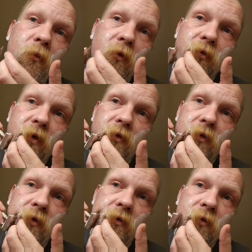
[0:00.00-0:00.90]
face
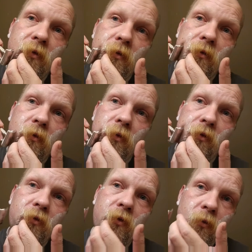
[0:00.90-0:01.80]
isn't
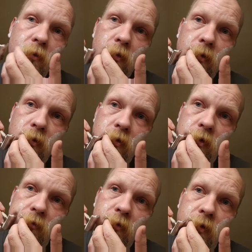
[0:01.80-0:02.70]
used to getting
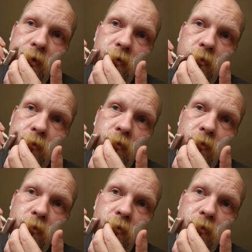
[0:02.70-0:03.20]
shaven that